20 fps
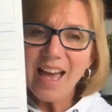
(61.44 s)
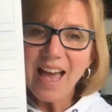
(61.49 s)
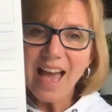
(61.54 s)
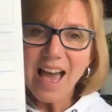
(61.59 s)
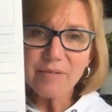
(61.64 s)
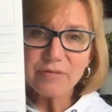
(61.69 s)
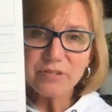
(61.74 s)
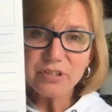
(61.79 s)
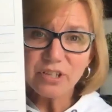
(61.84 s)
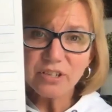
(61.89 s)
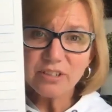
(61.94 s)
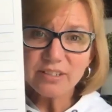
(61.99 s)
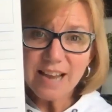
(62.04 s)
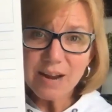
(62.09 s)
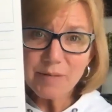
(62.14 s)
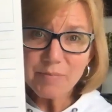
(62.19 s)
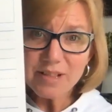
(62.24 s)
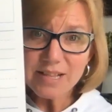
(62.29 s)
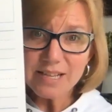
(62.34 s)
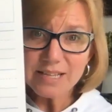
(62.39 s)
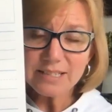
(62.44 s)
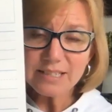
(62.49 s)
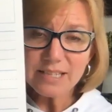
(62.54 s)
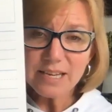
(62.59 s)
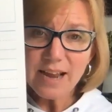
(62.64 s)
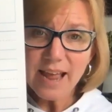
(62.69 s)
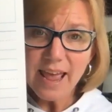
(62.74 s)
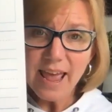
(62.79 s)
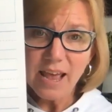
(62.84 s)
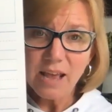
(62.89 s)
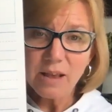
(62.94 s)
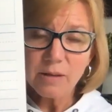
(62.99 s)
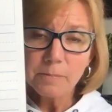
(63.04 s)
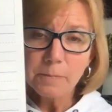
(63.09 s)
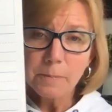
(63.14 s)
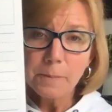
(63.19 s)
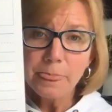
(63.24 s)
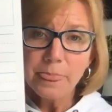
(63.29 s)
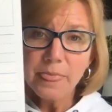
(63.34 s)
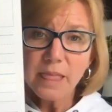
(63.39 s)
after you're done with this today,
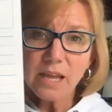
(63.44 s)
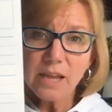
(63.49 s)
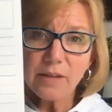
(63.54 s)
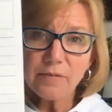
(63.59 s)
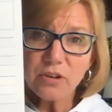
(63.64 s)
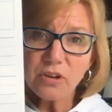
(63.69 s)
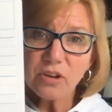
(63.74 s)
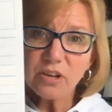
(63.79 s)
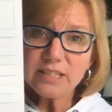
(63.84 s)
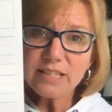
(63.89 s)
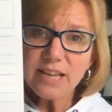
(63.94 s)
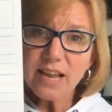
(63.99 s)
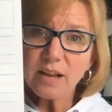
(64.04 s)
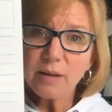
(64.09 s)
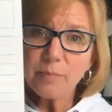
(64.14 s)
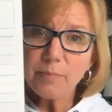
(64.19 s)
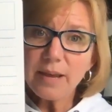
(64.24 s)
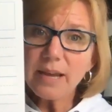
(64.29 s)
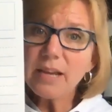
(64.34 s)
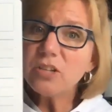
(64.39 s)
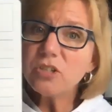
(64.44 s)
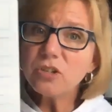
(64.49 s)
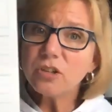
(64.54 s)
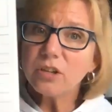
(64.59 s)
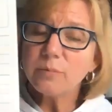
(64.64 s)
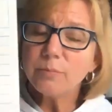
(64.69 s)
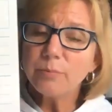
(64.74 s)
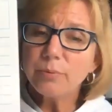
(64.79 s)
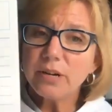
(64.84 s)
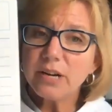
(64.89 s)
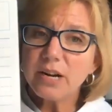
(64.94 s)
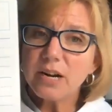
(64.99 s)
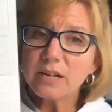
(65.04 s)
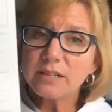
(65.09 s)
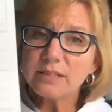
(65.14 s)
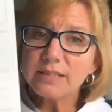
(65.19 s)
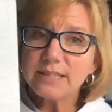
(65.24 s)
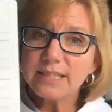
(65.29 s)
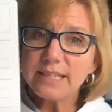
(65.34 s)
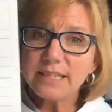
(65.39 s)
if you could take a picture and put it
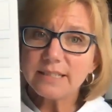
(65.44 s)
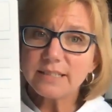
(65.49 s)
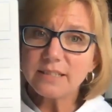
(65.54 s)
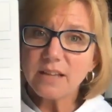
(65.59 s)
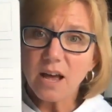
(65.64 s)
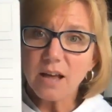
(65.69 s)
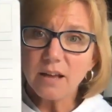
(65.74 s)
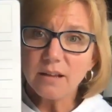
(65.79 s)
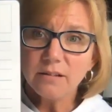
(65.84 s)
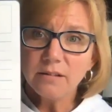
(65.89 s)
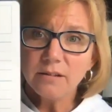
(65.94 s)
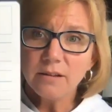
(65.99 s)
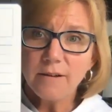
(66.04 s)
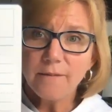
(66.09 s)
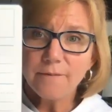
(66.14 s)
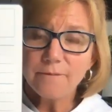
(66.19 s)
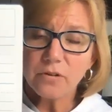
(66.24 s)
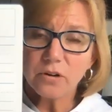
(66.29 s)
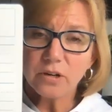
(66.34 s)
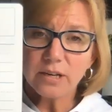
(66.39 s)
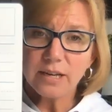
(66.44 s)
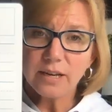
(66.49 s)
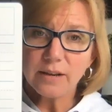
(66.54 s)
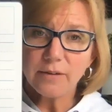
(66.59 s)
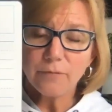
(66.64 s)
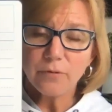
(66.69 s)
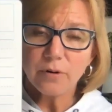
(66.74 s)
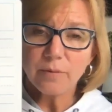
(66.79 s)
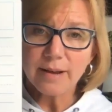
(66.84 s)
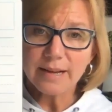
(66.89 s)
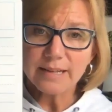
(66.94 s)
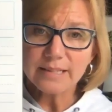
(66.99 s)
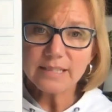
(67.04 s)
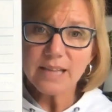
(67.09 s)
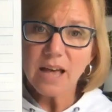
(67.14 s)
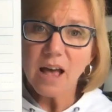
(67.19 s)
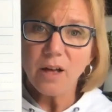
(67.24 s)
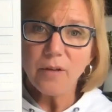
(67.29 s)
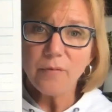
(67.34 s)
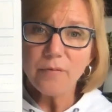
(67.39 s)
on Seesaw for
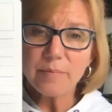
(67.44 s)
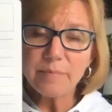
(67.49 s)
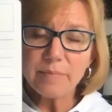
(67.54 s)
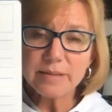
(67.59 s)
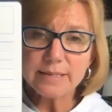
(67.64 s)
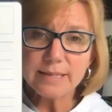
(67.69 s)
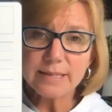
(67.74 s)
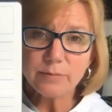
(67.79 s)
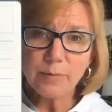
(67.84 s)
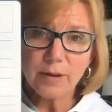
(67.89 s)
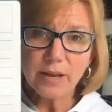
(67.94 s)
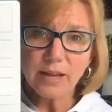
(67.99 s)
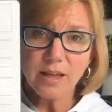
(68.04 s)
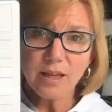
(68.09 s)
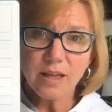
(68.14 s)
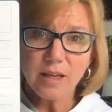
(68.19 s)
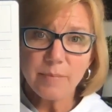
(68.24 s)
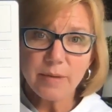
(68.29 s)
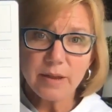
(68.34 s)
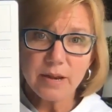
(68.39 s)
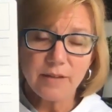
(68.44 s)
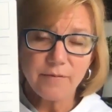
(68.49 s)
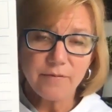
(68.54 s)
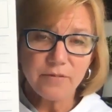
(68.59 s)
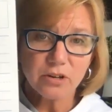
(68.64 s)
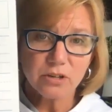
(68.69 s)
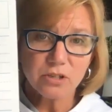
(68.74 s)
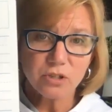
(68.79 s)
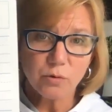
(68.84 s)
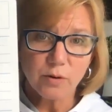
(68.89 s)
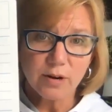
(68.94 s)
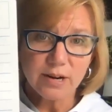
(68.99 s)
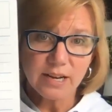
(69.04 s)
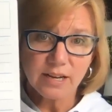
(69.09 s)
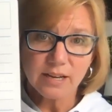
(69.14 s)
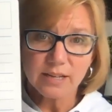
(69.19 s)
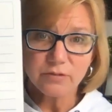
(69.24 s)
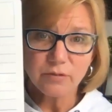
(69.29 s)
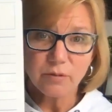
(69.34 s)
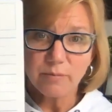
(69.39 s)
myself and Mrs. Wickham, and if you're joining
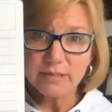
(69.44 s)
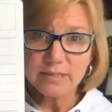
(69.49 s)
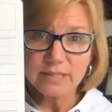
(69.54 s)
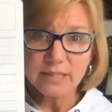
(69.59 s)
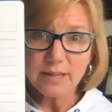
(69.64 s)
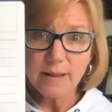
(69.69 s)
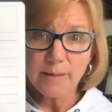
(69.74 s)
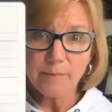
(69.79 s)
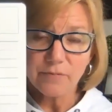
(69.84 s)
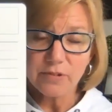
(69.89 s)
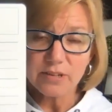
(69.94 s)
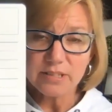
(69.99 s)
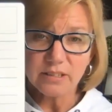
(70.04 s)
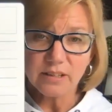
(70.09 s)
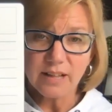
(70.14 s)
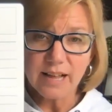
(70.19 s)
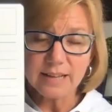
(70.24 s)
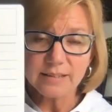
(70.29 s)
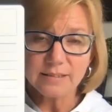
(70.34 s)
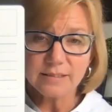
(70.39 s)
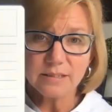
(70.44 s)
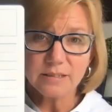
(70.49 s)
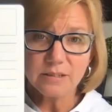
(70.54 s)
us for Mrs. Humphrey's class.